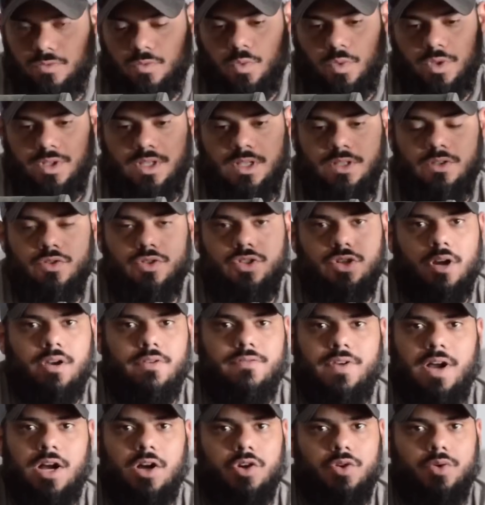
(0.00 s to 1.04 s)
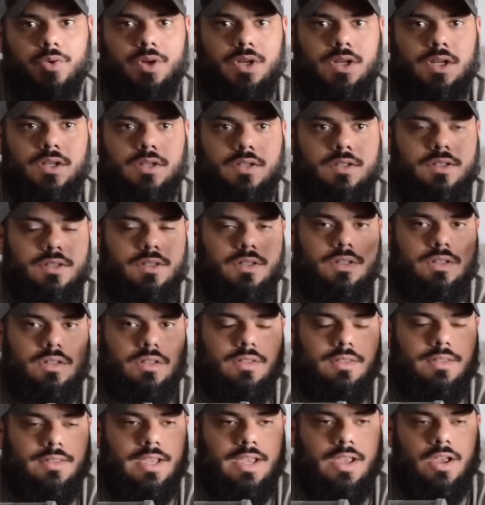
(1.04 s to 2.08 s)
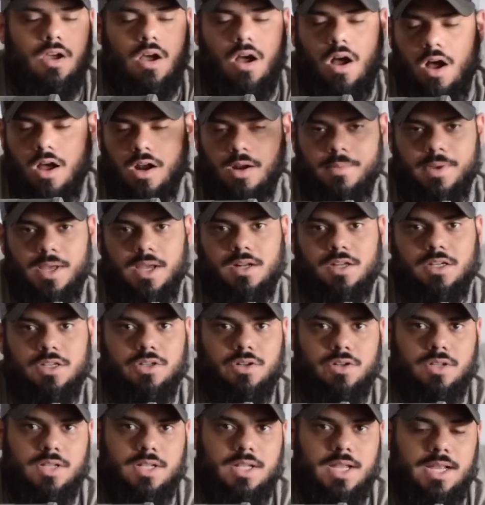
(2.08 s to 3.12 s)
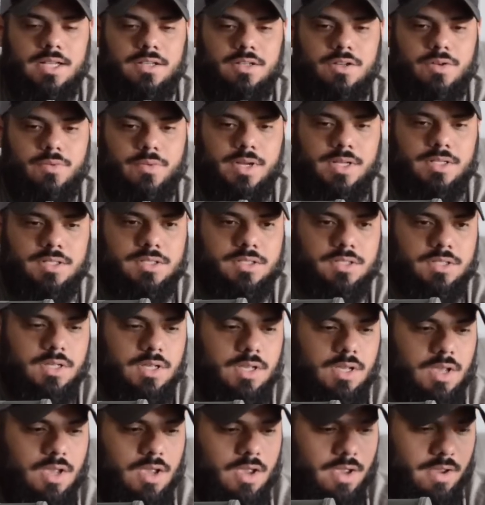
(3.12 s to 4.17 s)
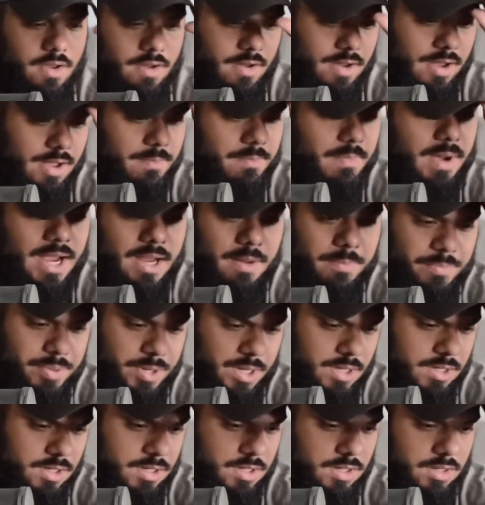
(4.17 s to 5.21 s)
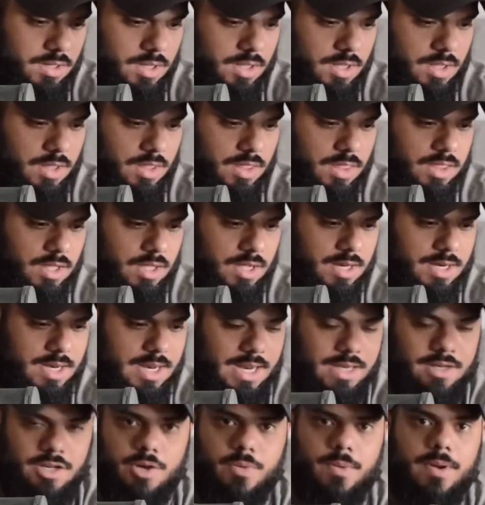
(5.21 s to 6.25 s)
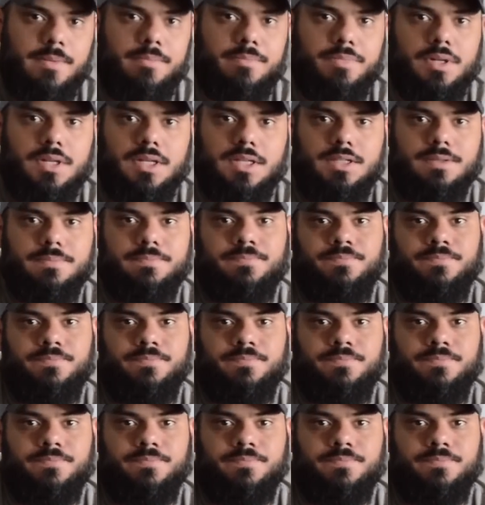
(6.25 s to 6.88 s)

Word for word: when you talk Valkyrie, they automatically go to the ninety grains. In my opinion, the ninety grain bullet